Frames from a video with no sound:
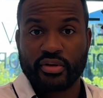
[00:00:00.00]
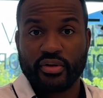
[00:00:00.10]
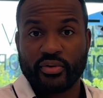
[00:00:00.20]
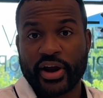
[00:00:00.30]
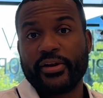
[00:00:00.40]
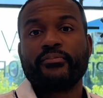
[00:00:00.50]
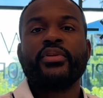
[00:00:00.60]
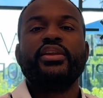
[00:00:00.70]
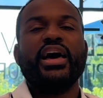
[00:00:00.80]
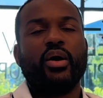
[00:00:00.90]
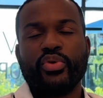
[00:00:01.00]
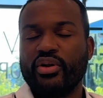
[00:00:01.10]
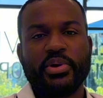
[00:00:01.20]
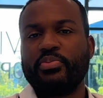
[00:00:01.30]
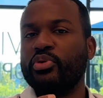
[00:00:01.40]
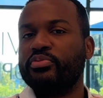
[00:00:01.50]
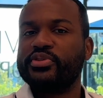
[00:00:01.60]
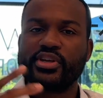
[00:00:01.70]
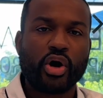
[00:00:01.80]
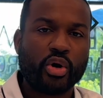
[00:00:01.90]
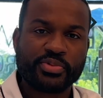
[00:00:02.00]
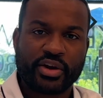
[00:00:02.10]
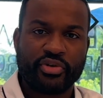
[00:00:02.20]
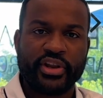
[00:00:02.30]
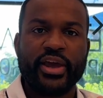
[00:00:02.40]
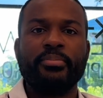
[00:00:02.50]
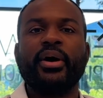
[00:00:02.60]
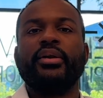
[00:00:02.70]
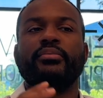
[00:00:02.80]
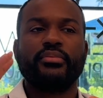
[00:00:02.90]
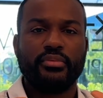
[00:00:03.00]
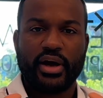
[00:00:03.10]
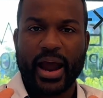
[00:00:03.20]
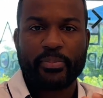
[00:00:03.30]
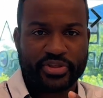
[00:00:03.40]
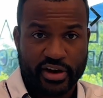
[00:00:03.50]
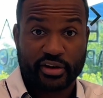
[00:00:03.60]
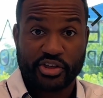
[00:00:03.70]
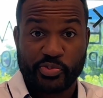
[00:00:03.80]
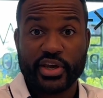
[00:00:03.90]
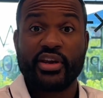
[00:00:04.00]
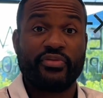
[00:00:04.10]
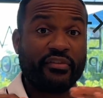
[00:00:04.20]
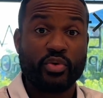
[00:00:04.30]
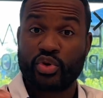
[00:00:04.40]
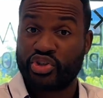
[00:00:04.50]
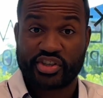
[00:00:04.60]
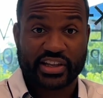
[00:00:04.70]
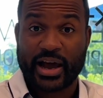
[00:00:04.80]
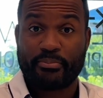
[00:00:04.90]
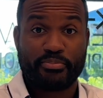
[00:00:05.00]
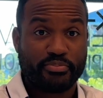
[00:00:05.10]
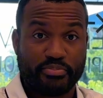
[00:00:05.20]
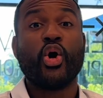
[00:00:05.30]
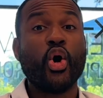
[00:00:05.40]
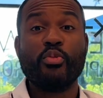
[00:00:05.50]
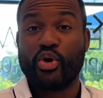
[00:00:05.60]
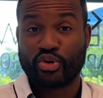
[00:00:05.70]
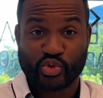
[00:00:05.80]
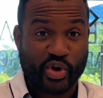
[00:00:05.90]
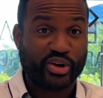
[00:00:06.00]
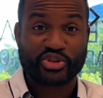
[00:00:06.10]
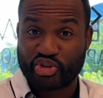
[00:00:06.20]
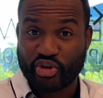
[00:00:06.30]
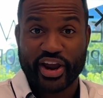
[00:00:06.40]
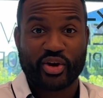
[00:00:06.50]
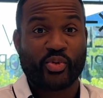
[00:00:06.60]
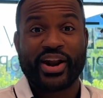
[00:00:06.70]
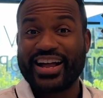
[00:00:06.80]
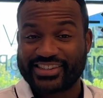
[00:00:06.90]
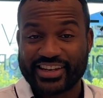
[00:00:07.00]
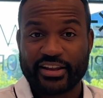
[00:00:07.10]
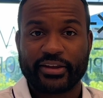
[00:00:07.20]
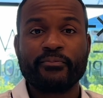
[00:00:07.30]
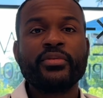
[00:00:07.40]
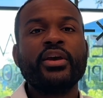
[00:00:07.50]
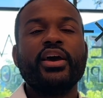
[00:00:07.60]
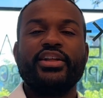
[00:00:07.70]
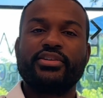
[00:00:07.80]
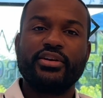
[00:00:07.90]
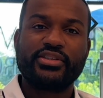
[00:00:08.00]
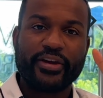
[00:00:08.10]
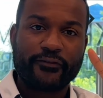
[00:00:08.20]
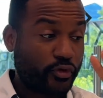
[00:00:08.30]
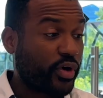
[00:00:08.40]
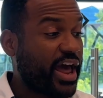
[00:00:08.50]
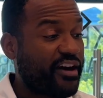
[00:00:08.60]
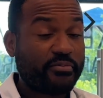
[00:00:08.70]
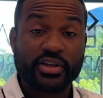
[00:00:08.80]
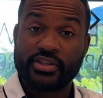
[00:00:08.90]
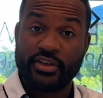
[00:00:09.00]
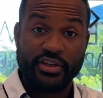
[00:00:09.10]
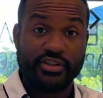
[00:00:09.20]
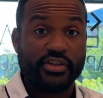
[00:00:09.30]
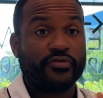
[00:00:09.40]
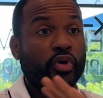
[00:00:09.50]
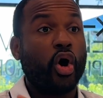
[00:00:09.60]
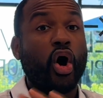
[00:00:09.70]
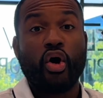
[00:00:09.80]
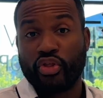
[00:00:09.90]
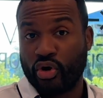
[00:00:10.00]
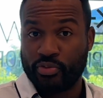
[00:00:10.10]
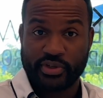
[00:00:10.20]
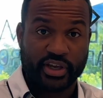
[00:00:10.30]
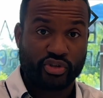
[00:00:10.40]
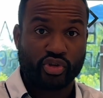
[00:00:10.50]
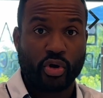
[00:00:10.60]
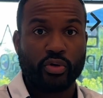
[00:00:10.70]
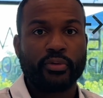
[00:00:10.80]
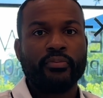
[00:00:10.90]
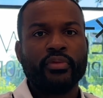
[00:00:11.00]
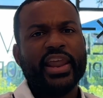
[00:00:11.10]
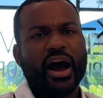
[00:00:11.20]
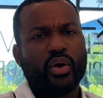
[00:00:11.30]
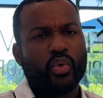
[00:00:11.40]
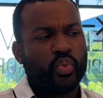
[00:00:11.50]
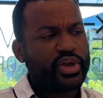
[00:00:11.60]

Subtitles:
right? Now, we know people sell homes every day, but hypothetically speaking, if everyone just stopped, homeowners went on strike, we're not selling, it's going to take 4.5 months in DC for all the homes to get sold. Now, we